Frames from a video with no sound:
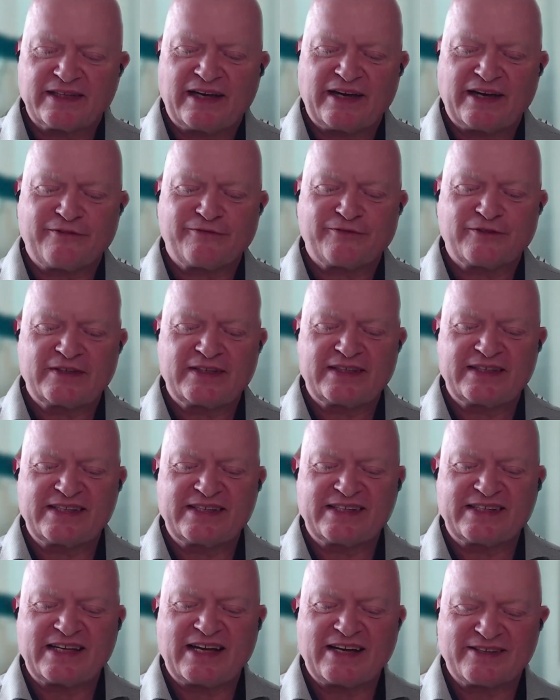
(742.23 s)
after the
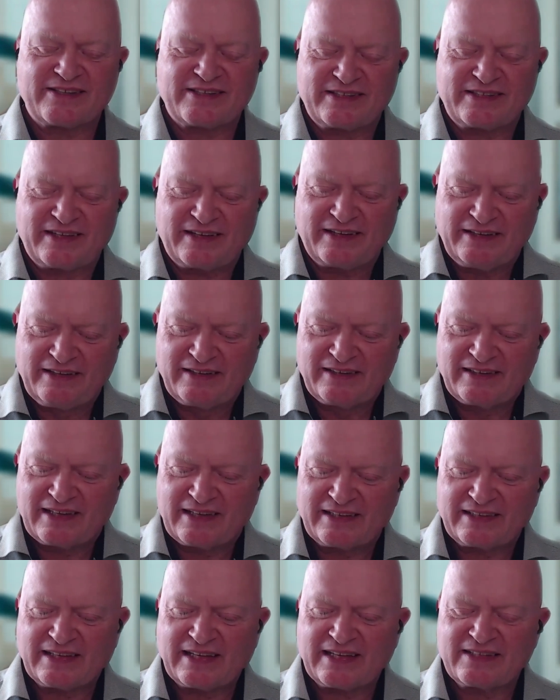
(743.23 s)
disaster,
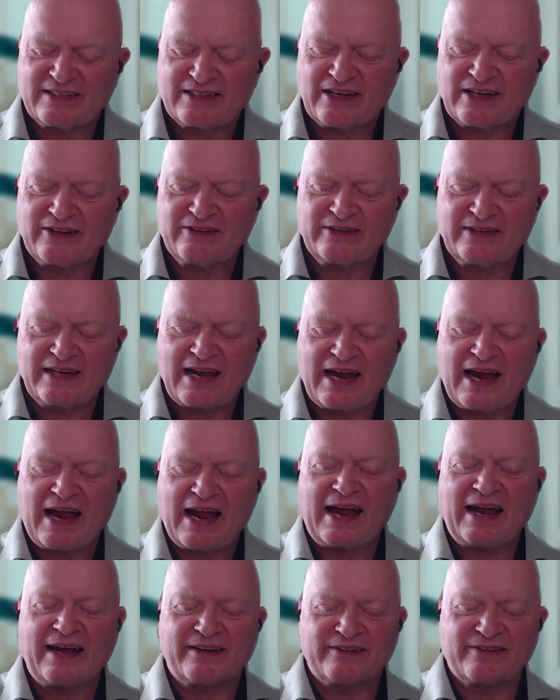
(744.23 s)
and they don't
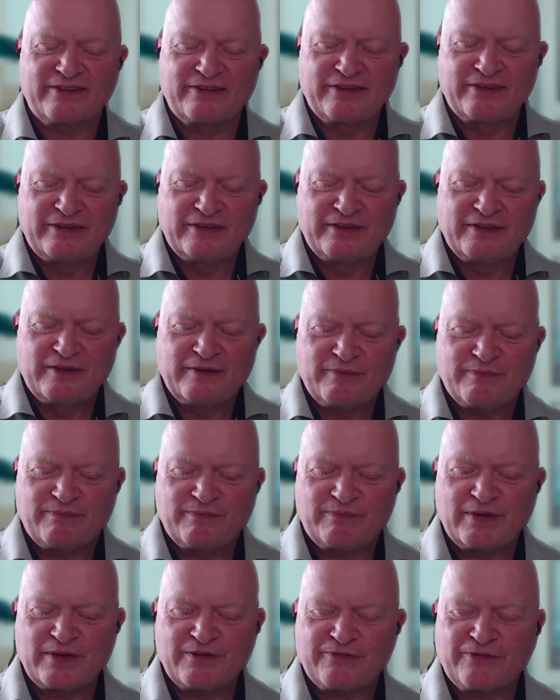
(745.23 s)
act
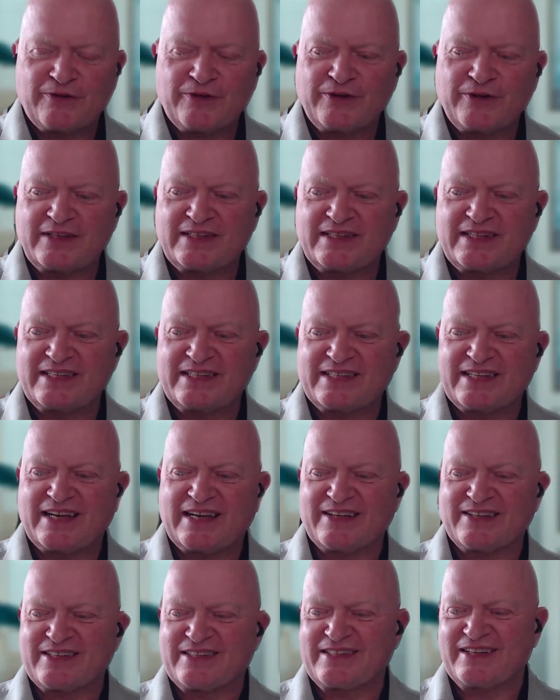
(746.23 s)
before the
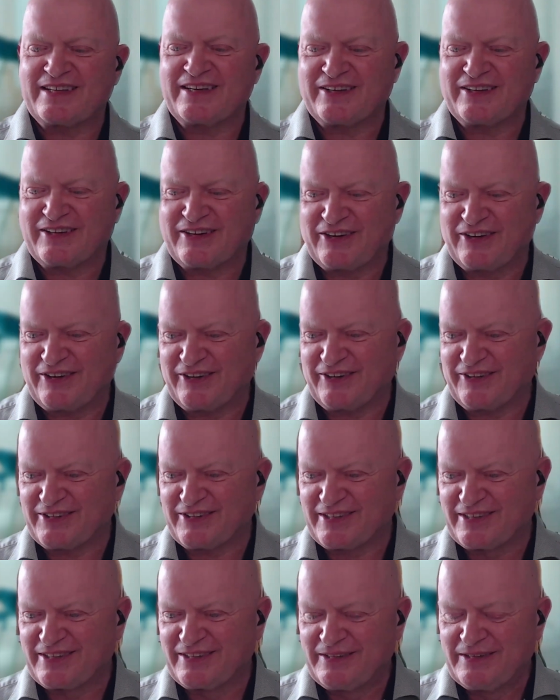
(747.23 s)
disaster
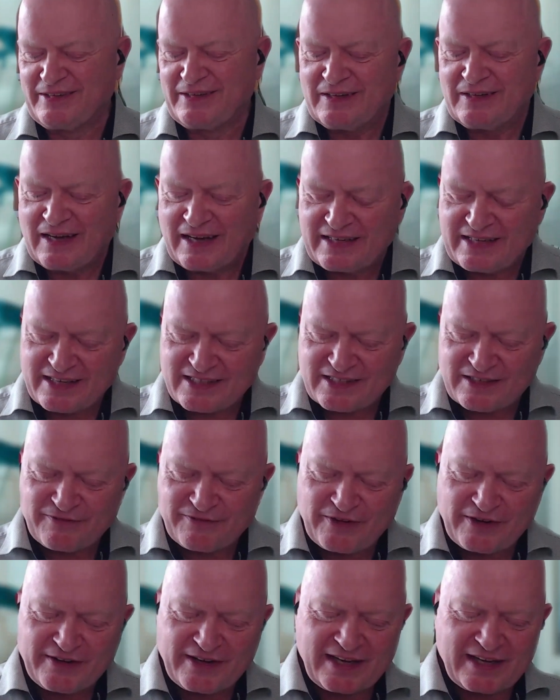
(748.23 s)
occurs. And that's a
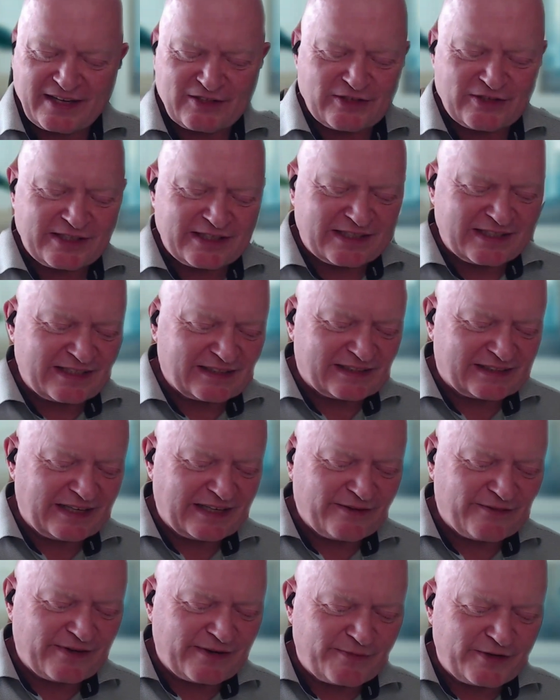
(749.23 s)
very interesting
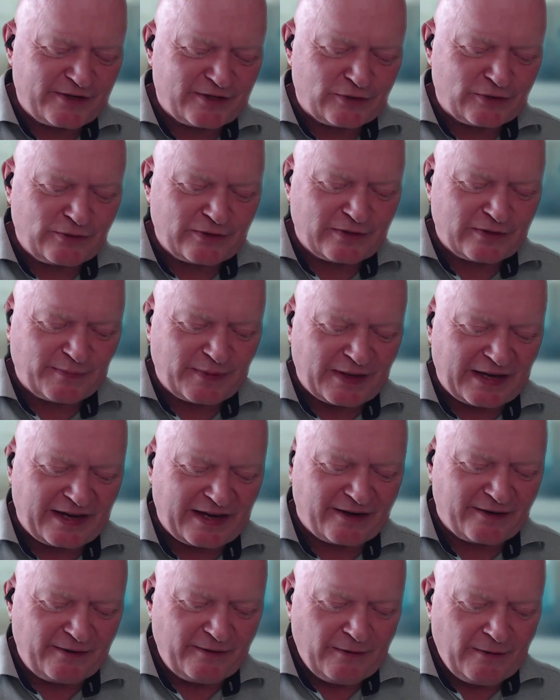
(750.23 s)
thing when we talk
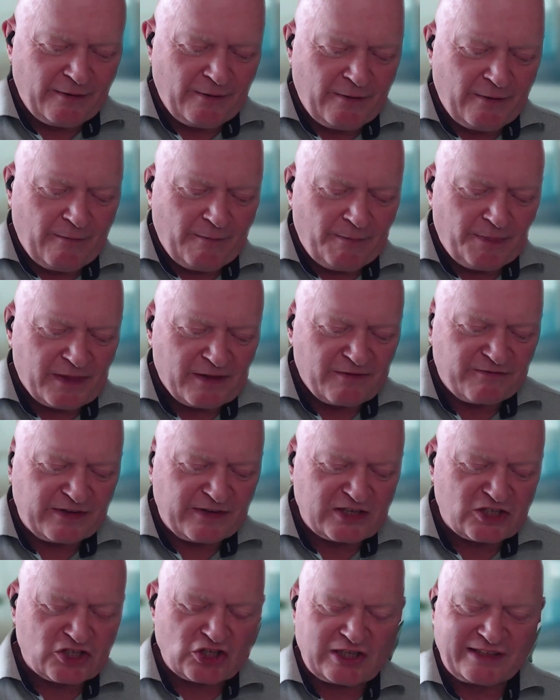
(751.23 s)
about
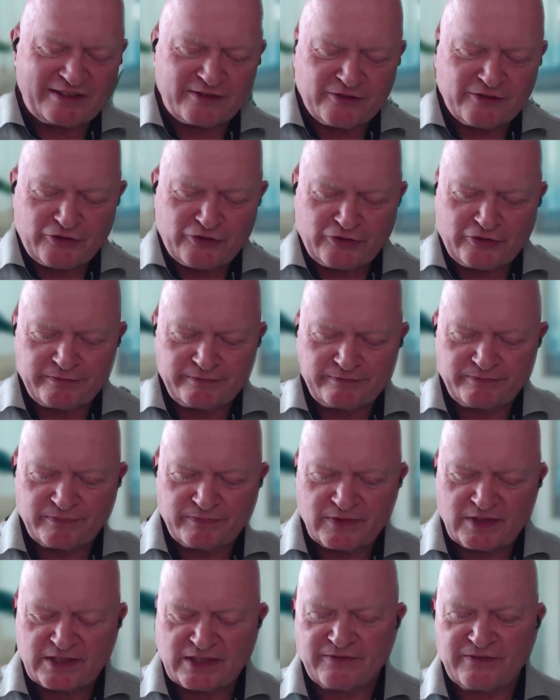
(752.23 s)
vigilance.
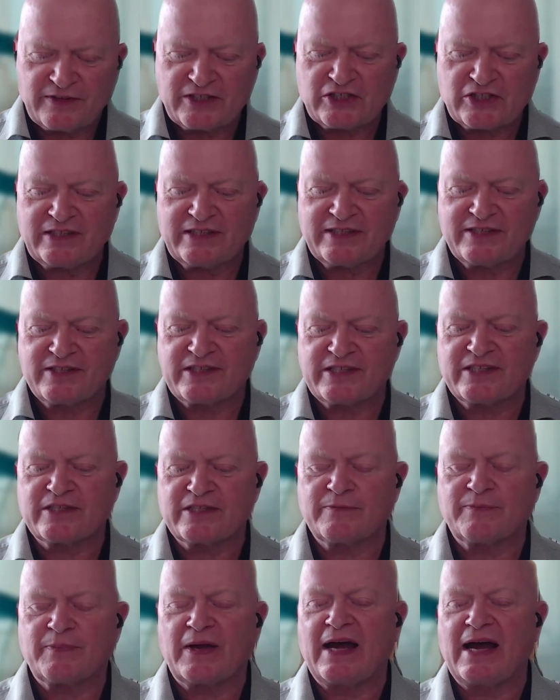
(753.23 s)
So, vigilance is
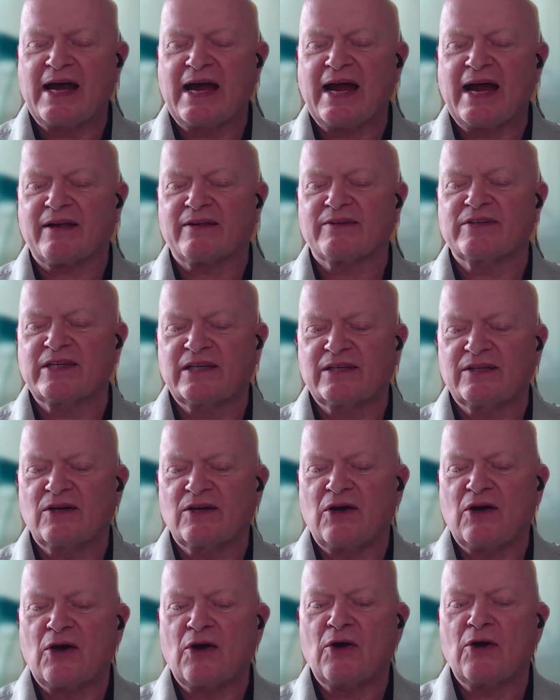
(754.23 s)
about acting
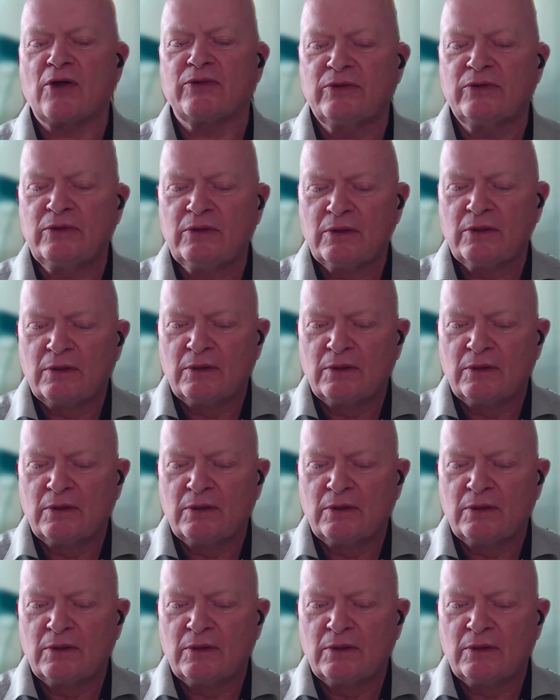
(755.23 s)
on